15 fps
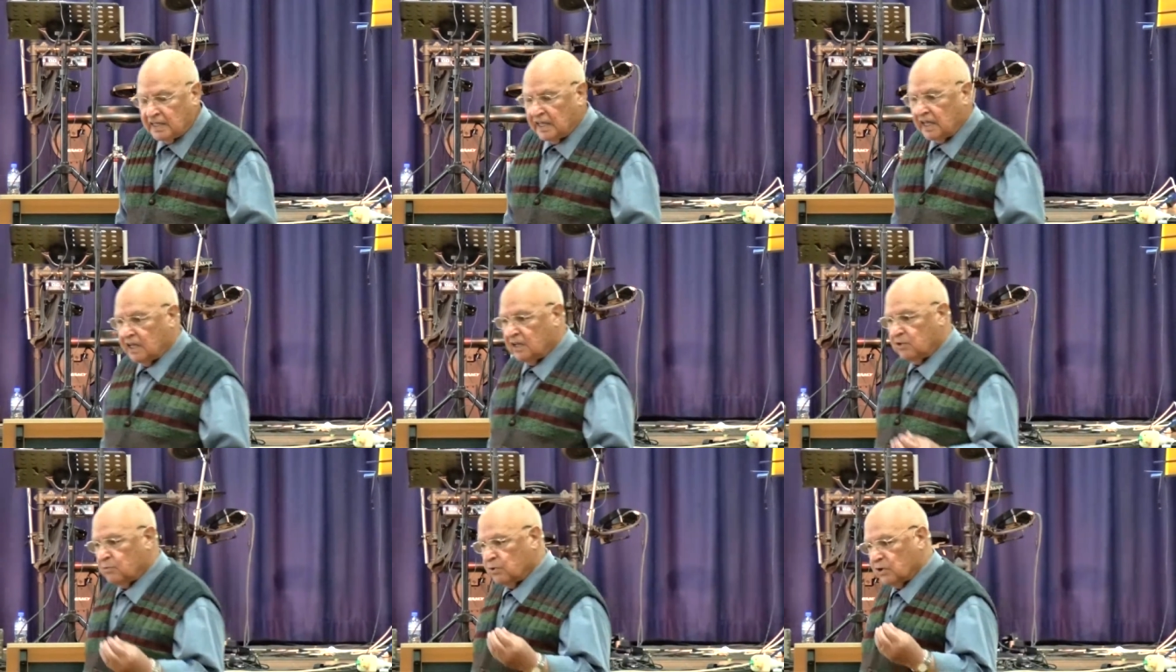that
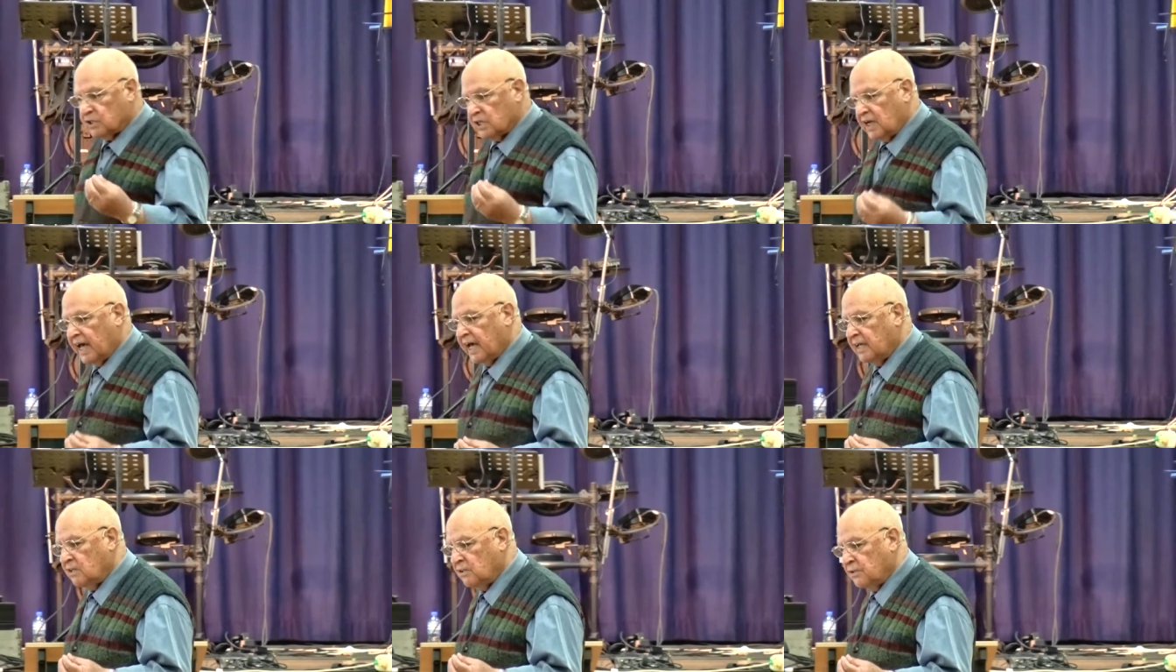it was
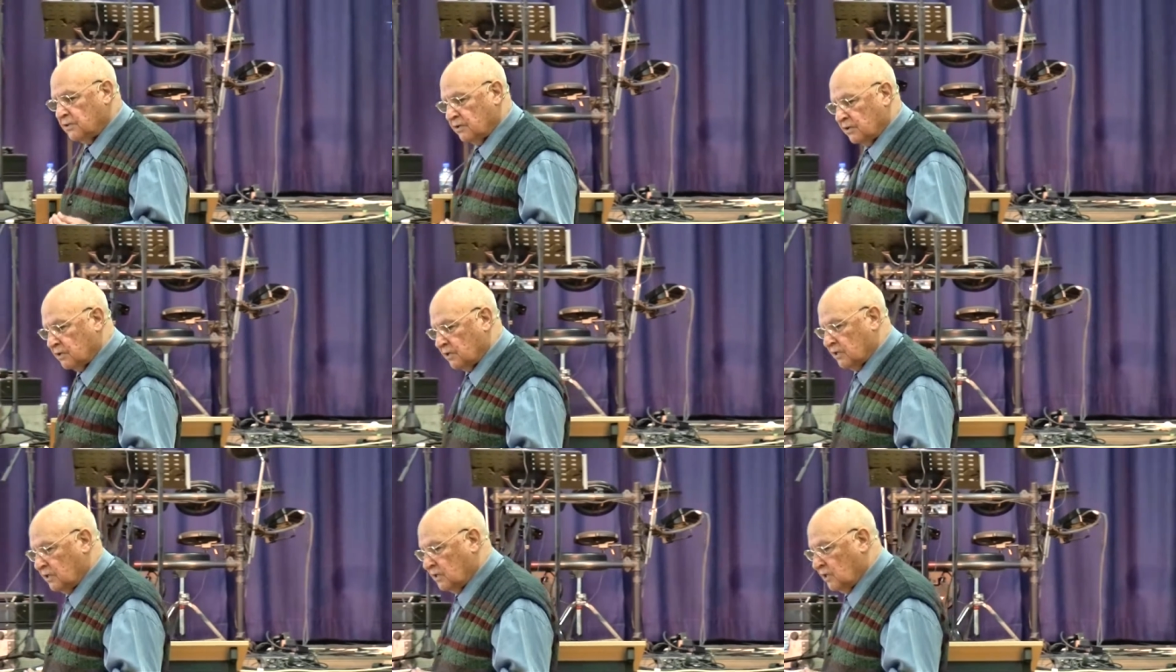
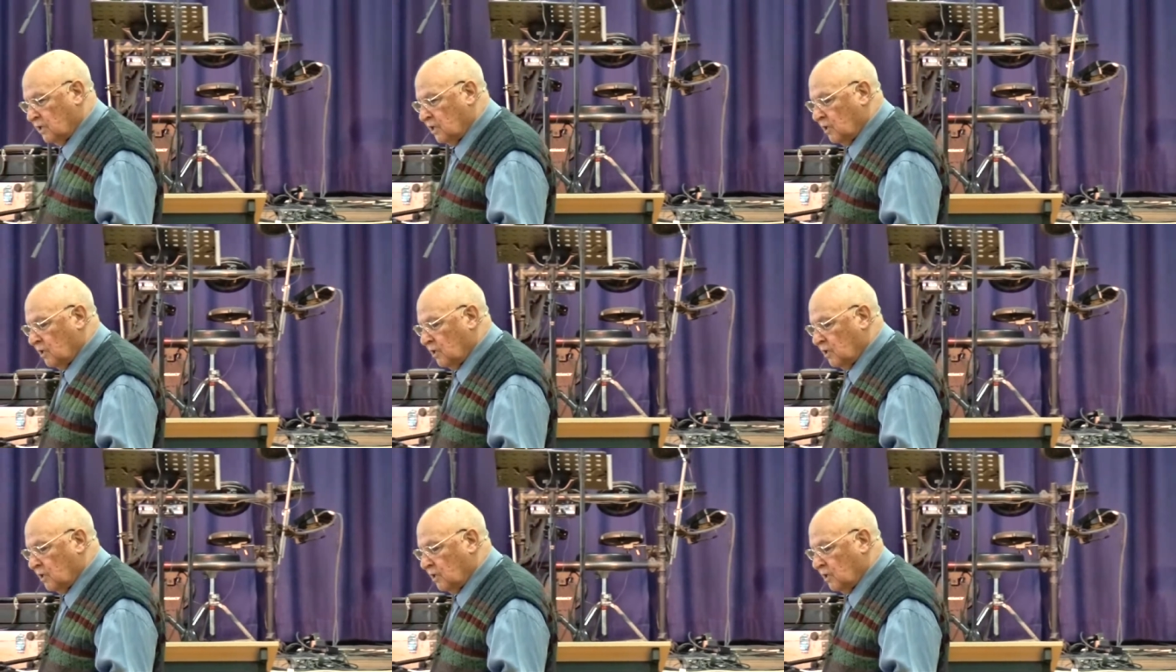9.30